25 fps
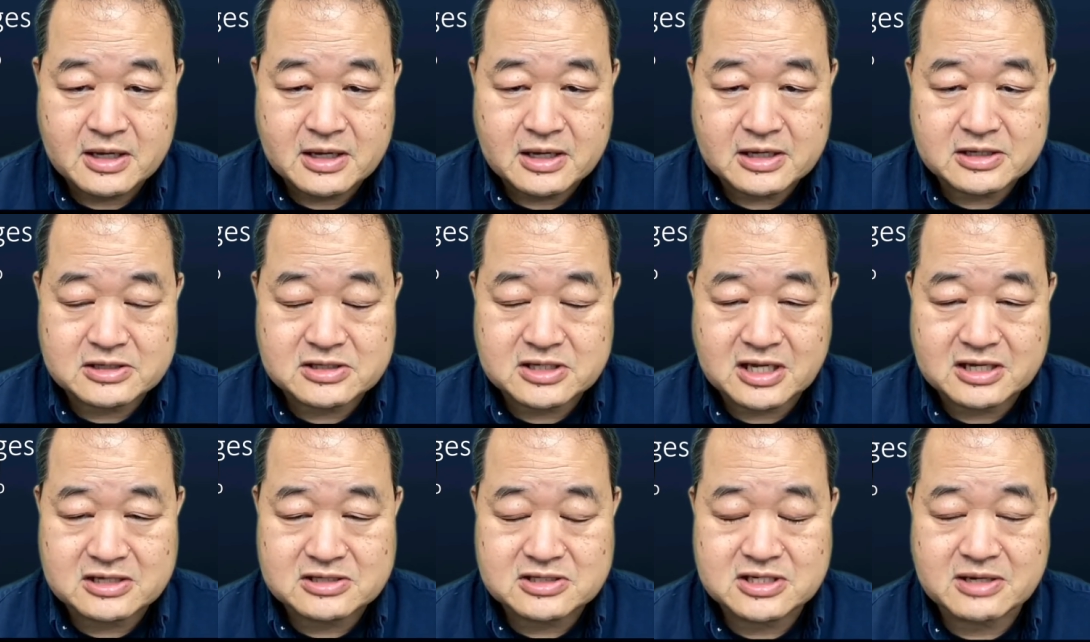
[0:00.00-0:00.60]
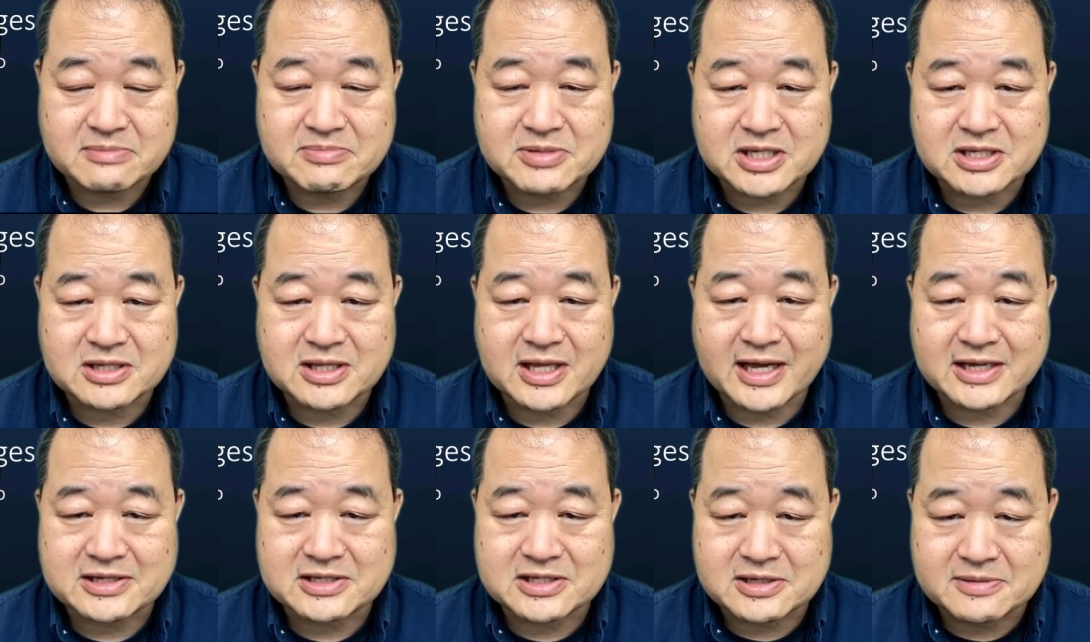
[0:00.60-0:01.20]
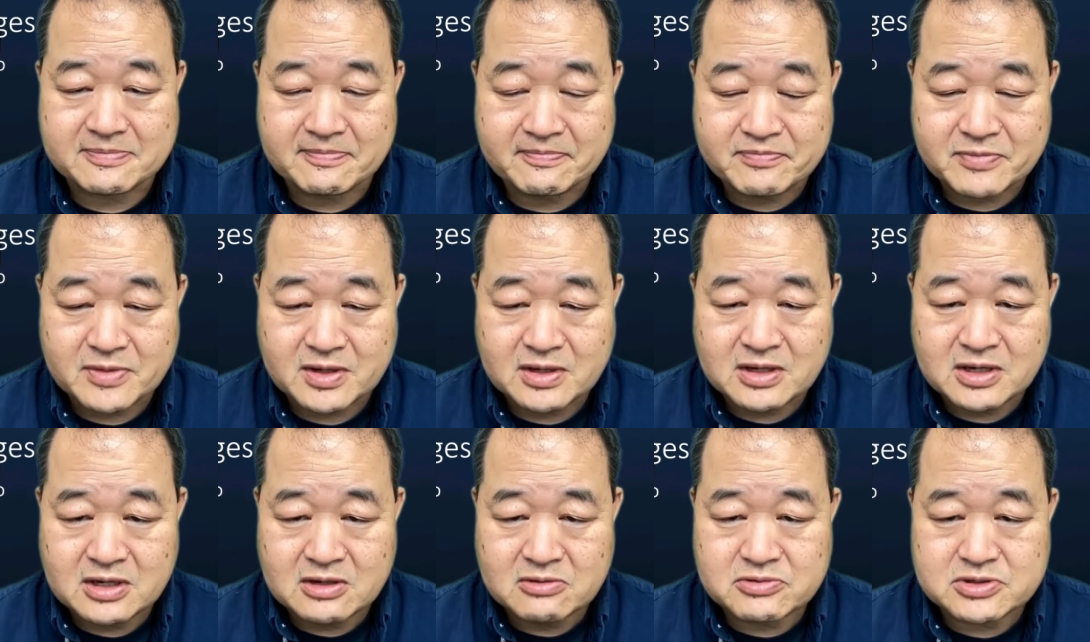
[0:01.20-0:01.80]
It's something that
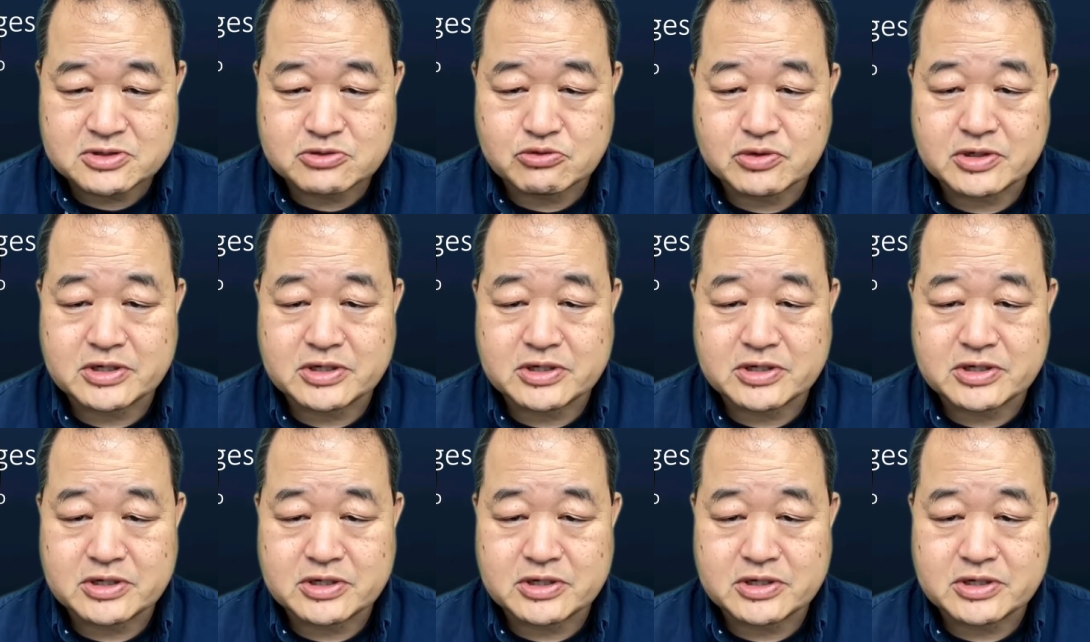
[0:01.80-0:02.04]
was